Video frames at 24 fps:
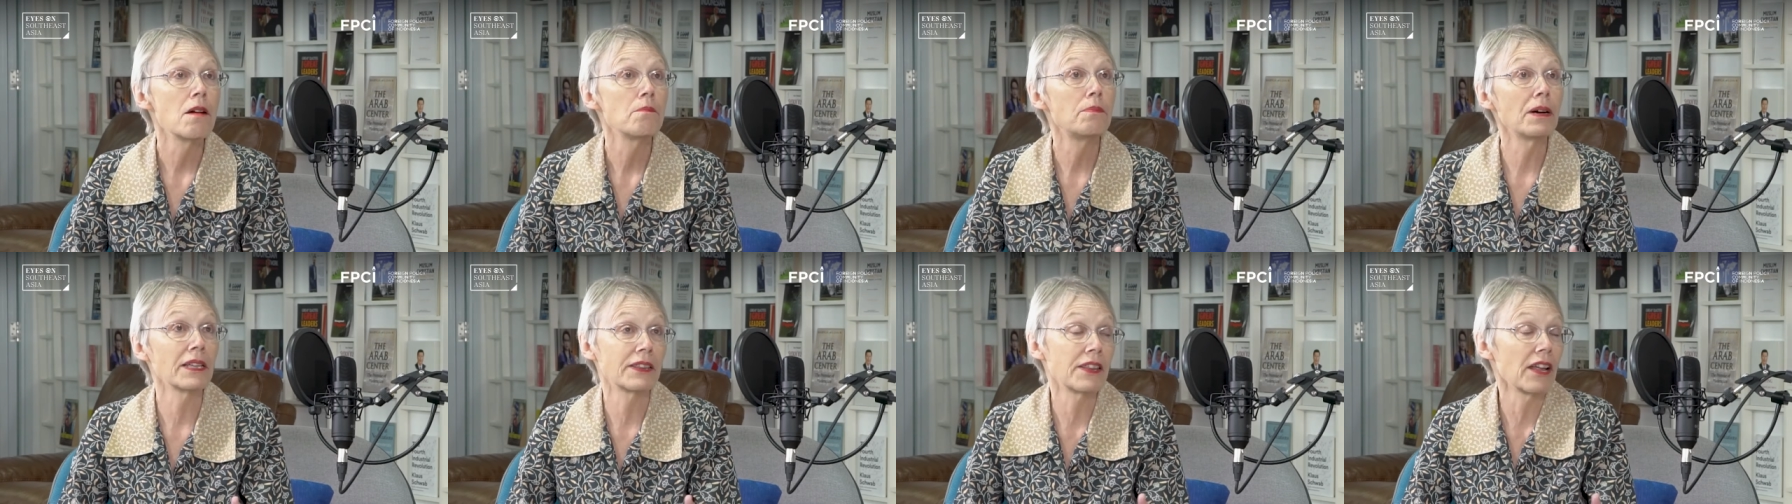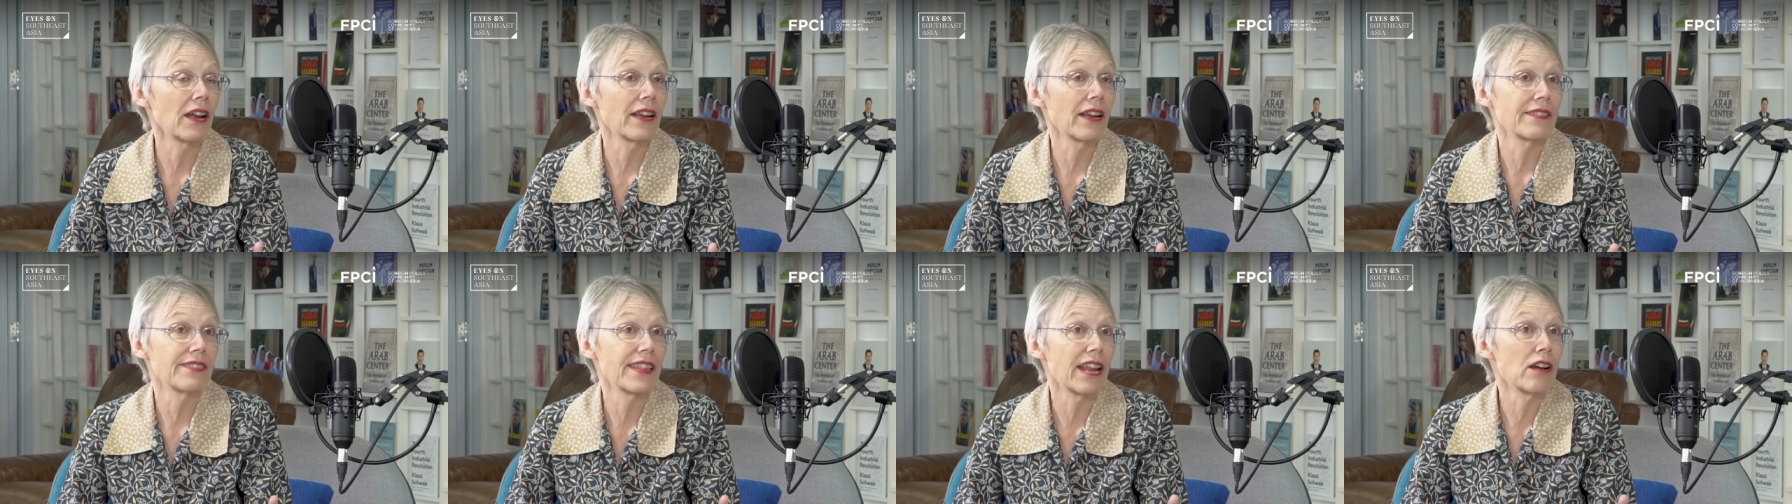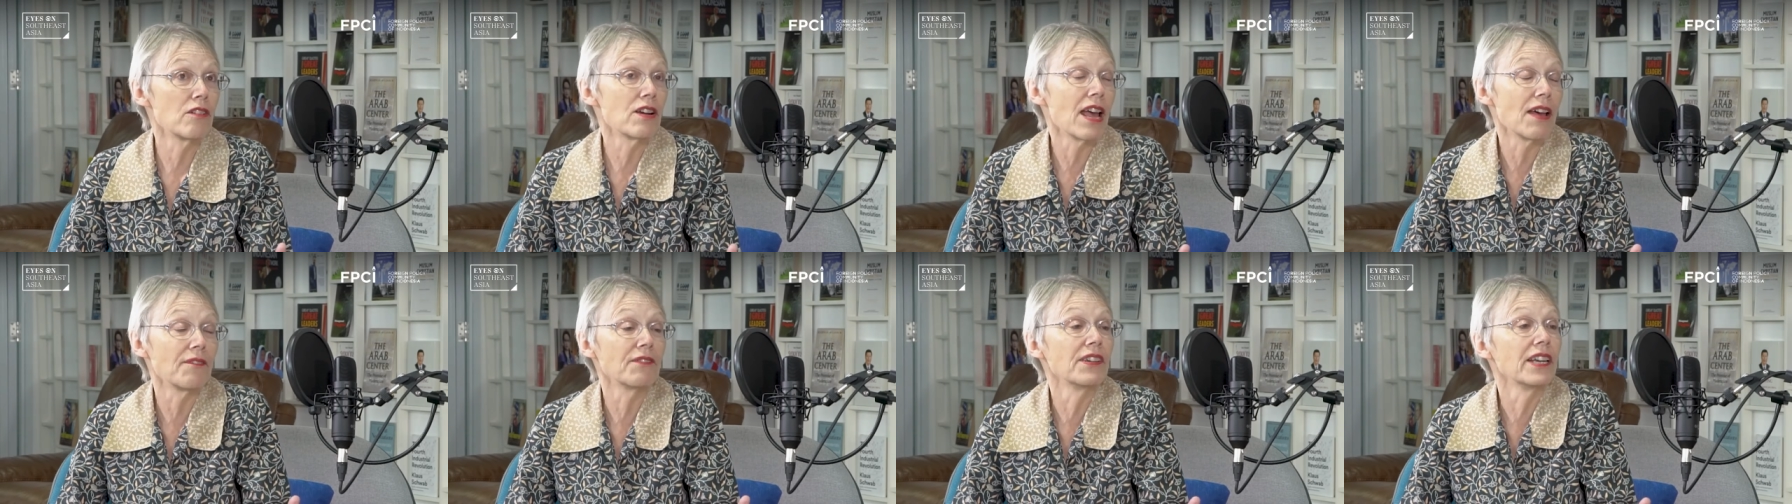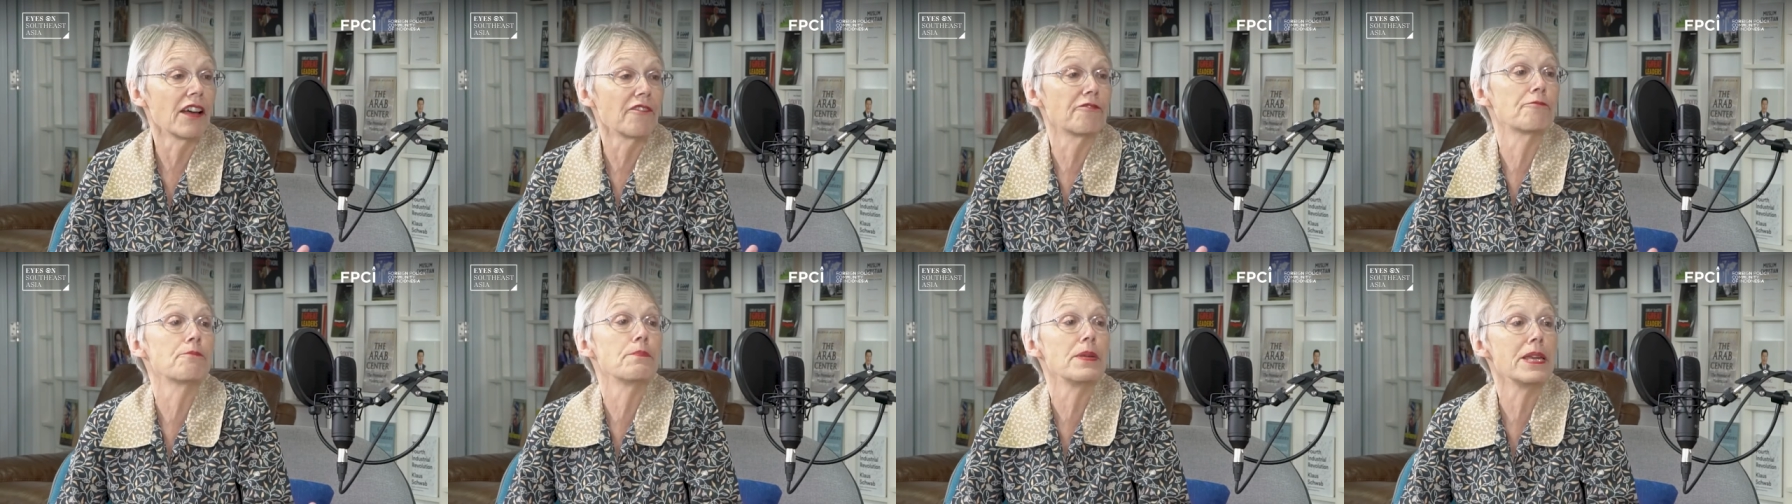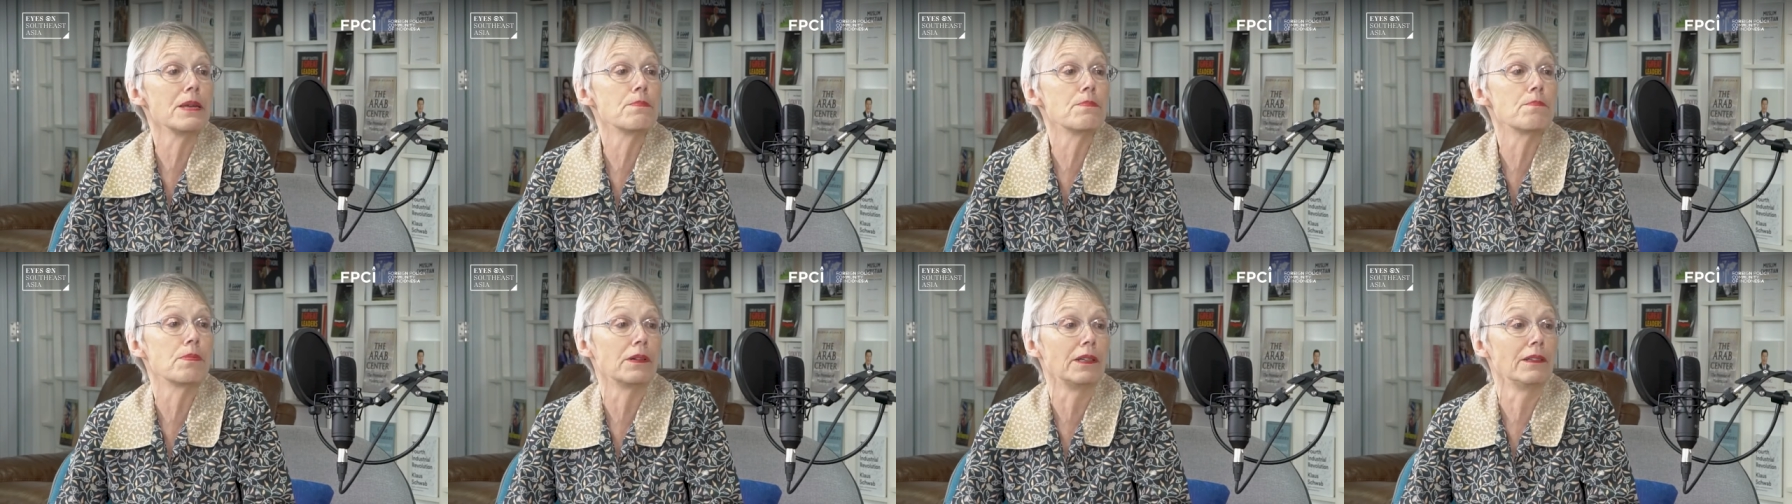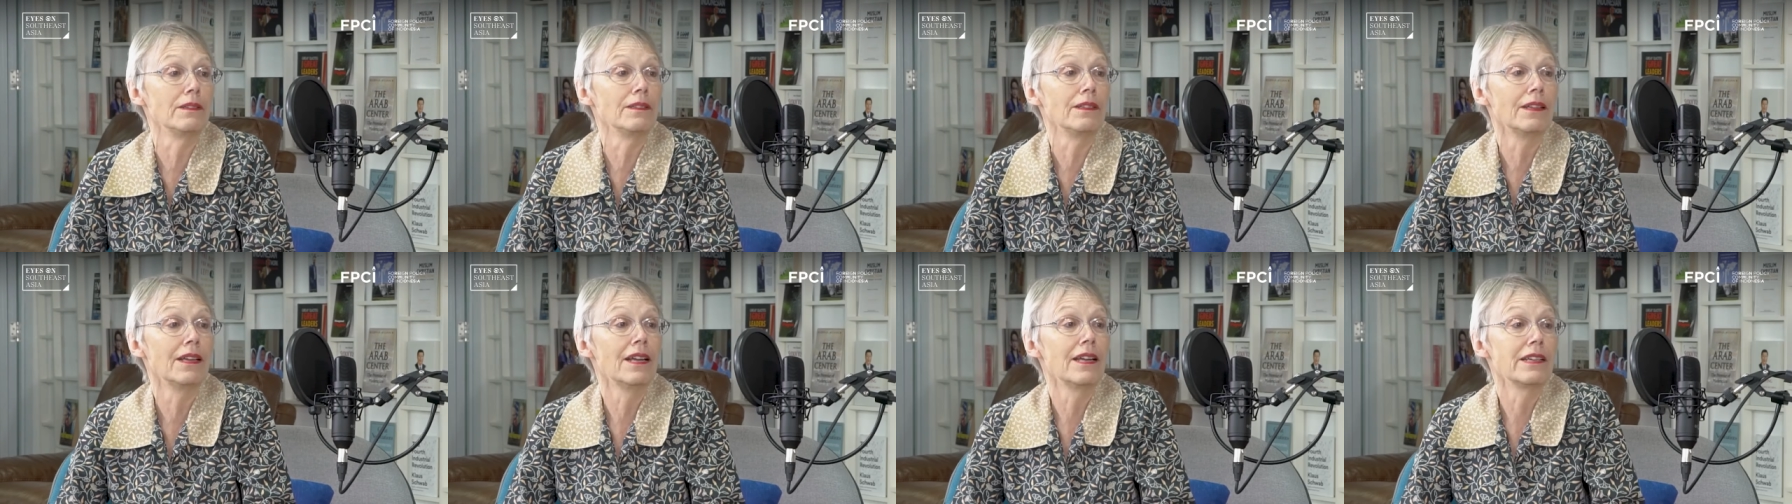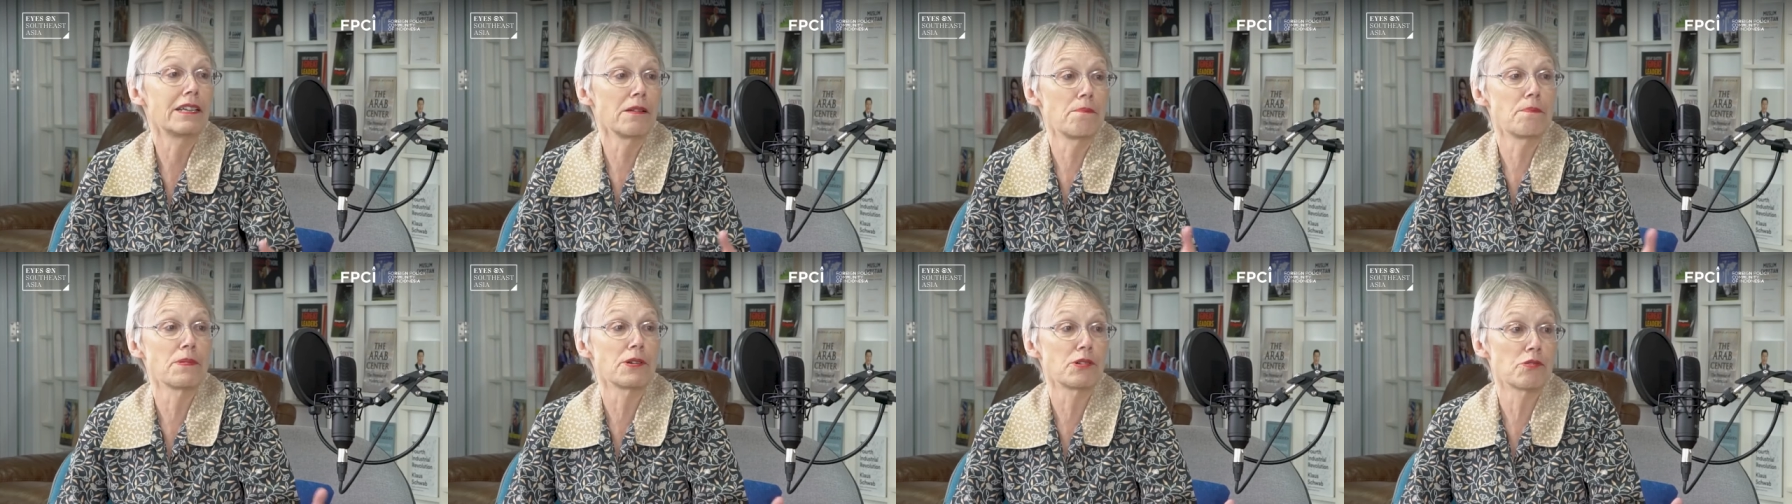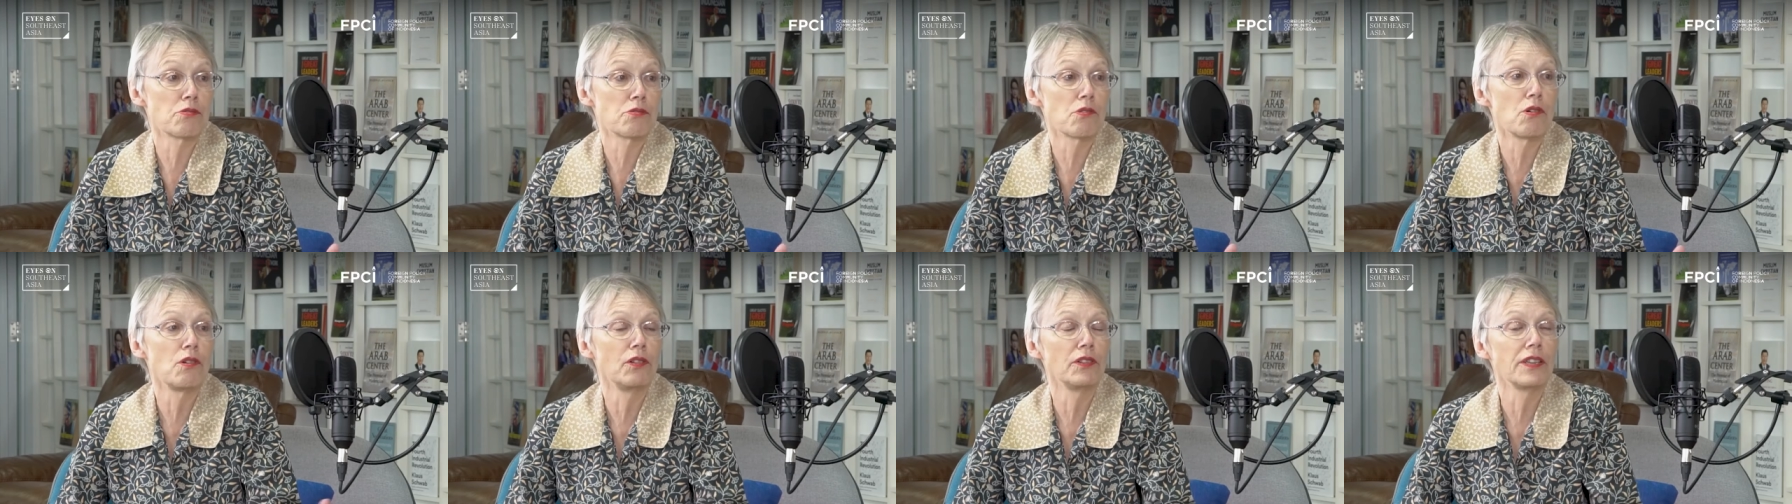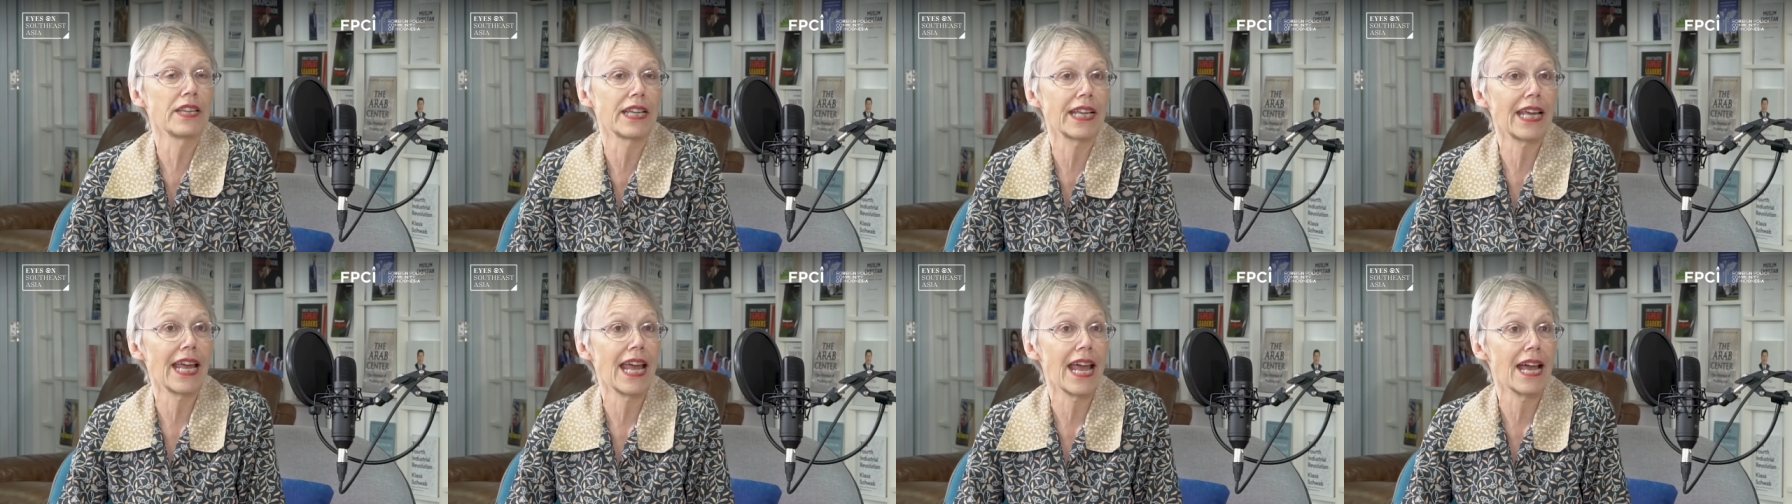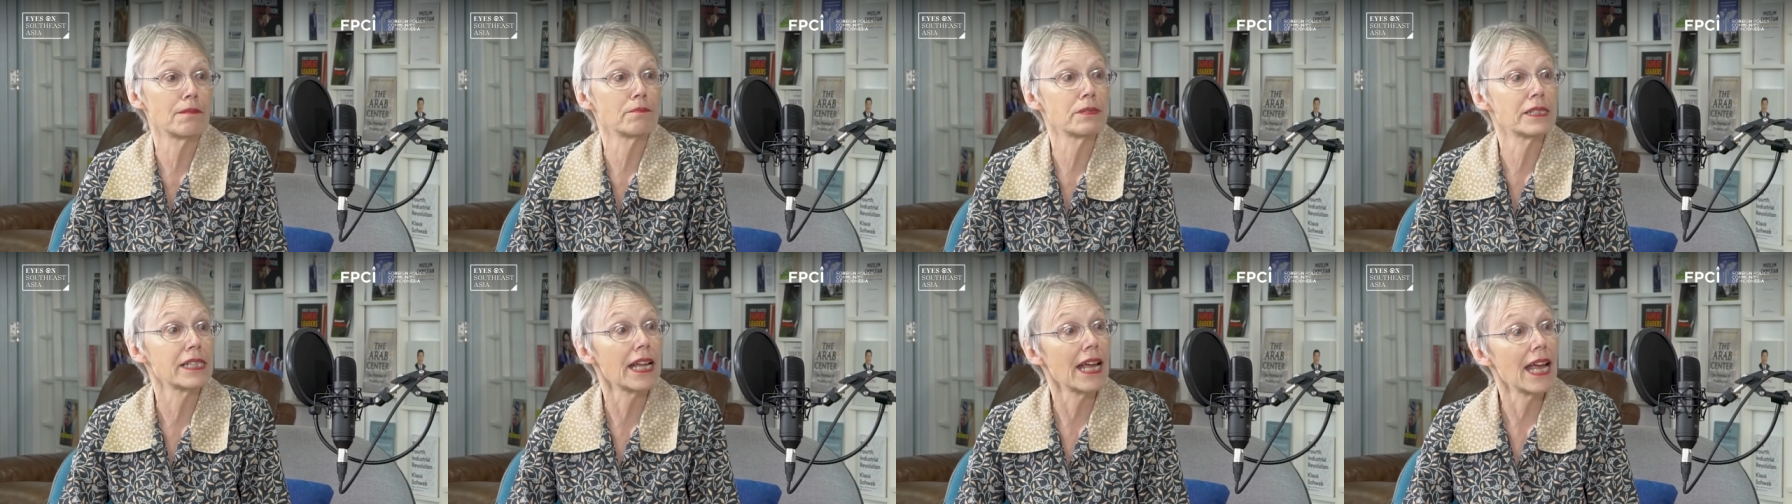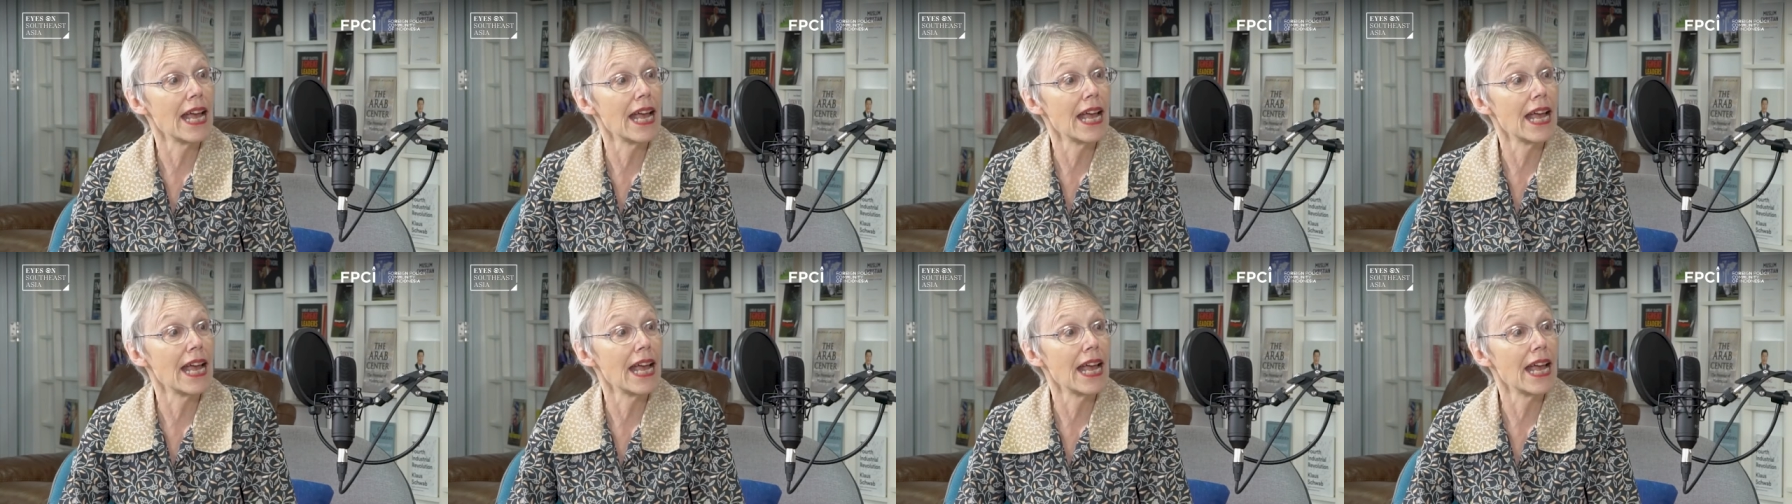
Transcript: but they don't have enough people to patrol the camps.